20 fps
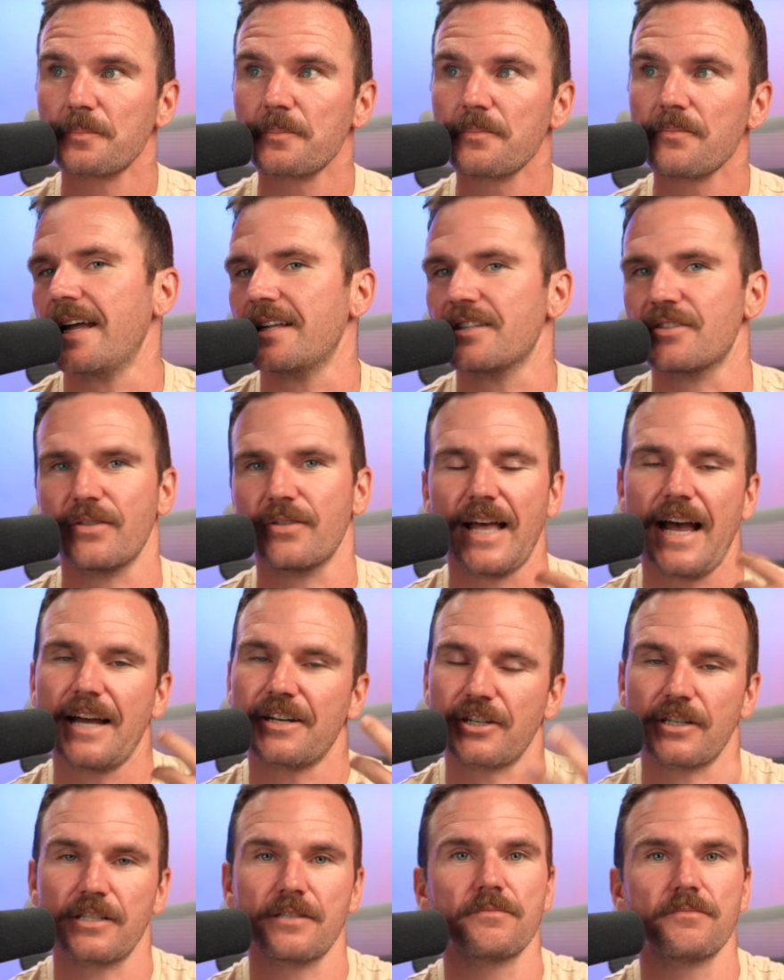And so
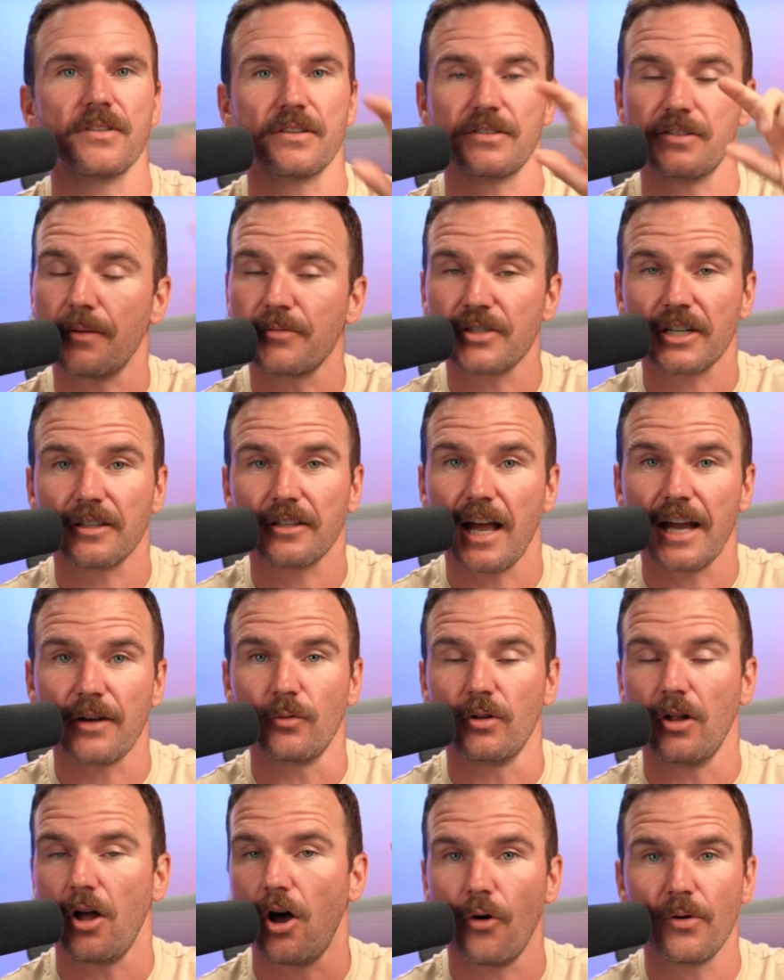that just the subject
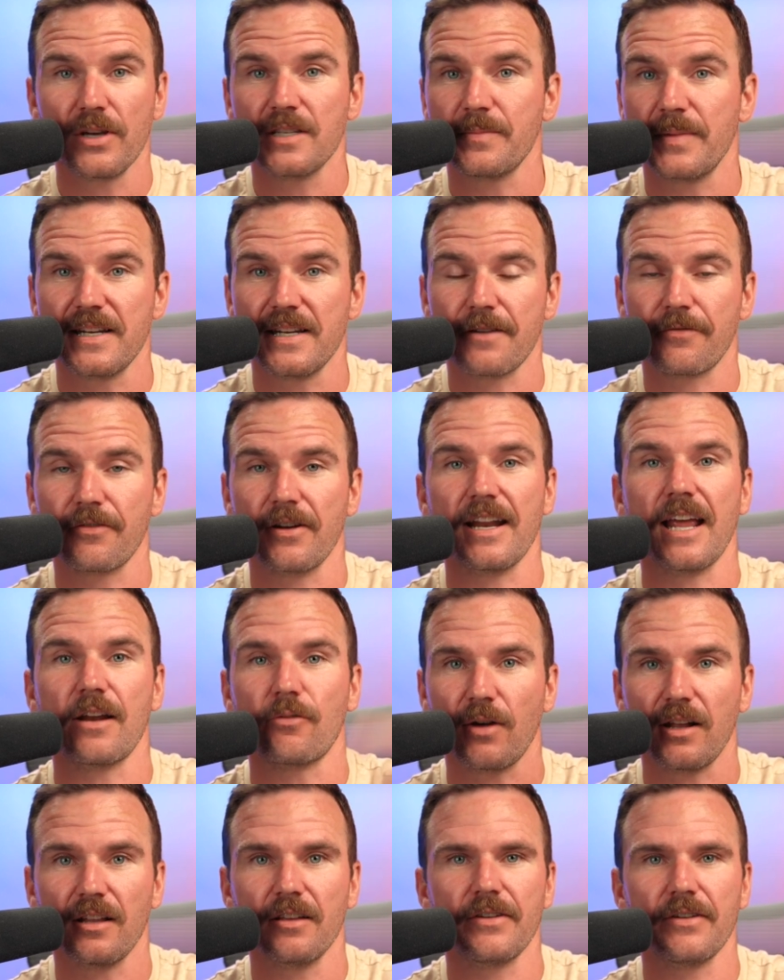line will always be different
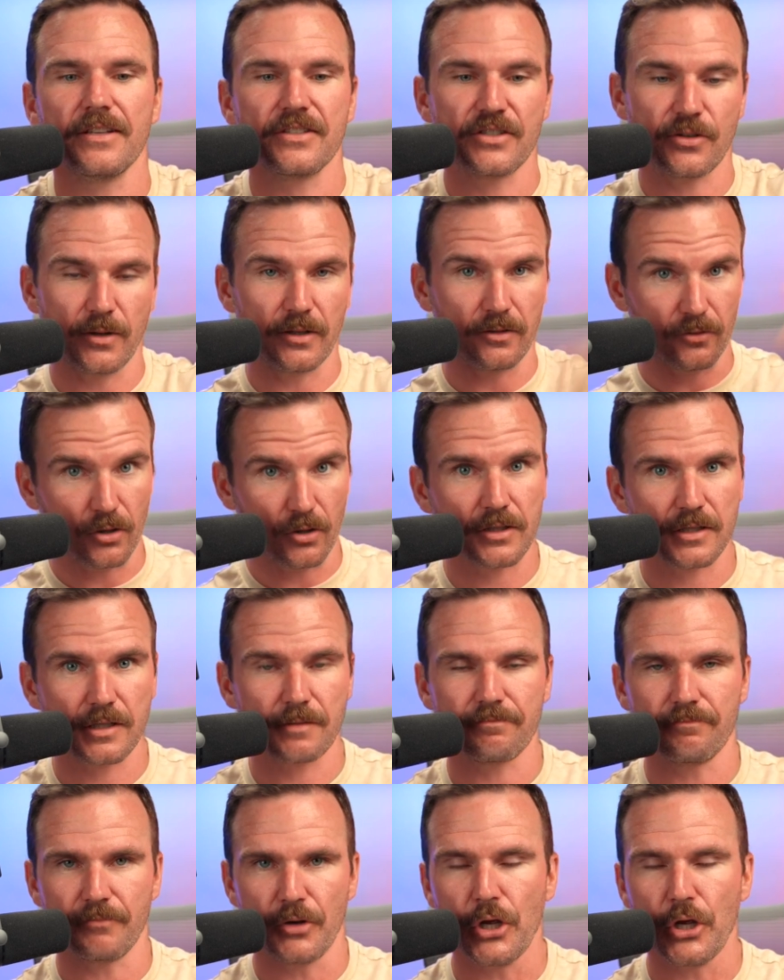and relevant, so it
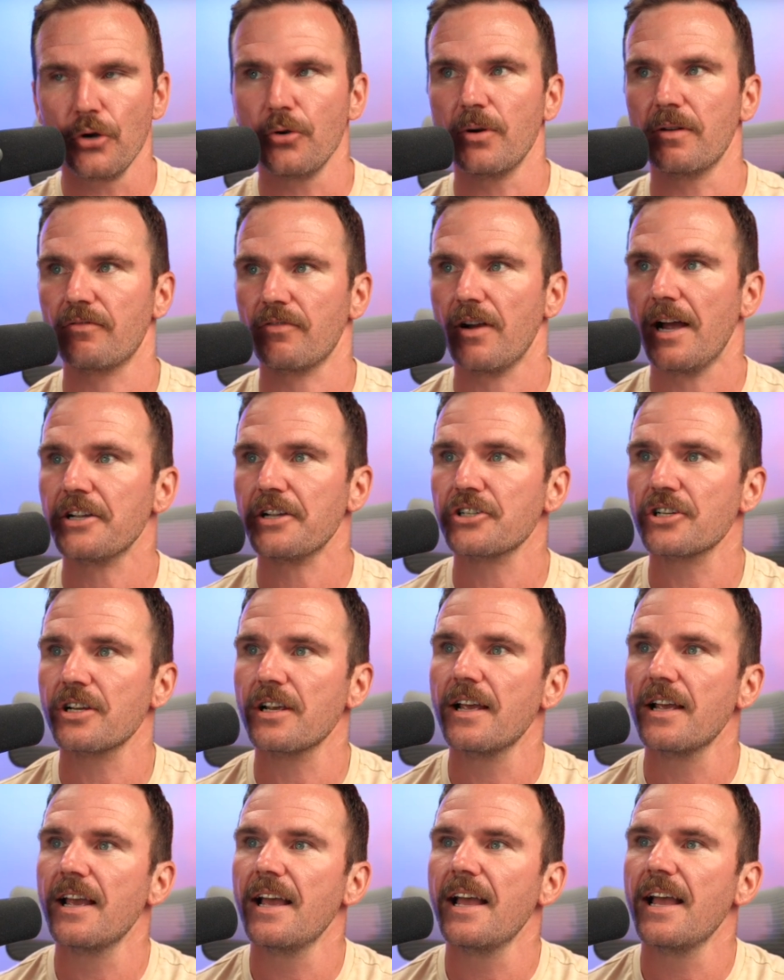looks new and fresh.